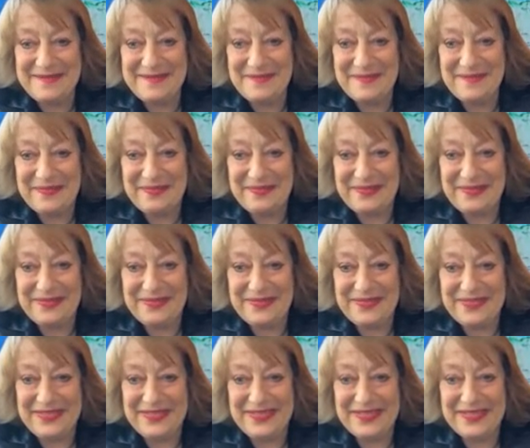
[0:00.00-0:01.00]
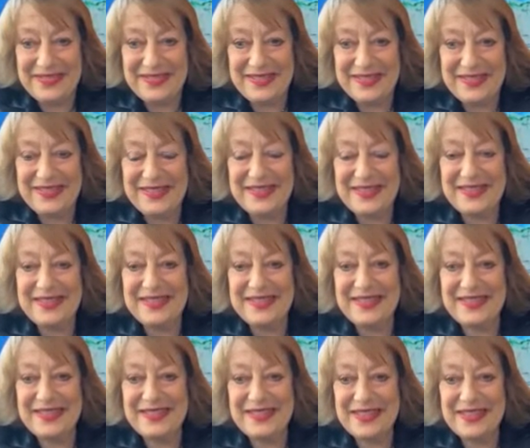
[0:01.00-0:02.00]

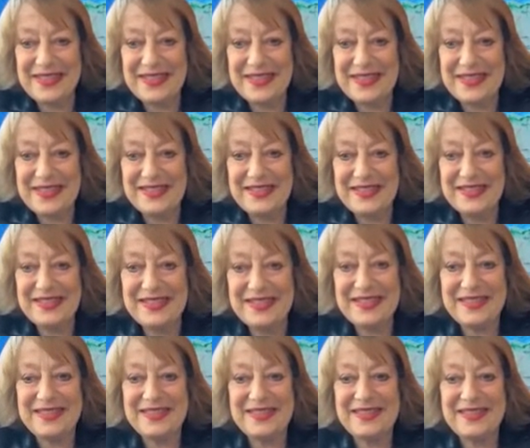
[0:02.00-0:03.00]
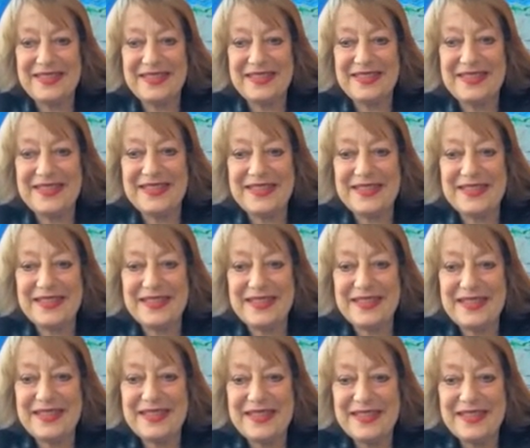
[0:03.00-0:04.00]

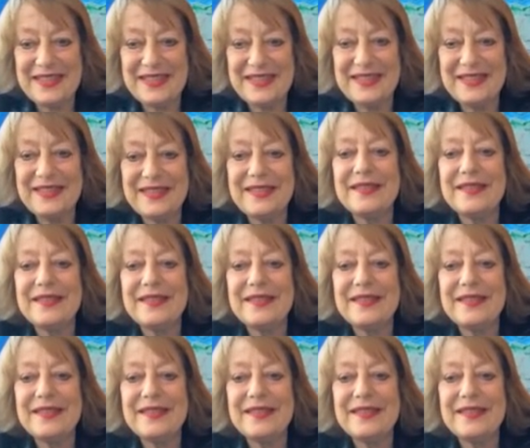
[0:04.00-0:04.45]
(silent)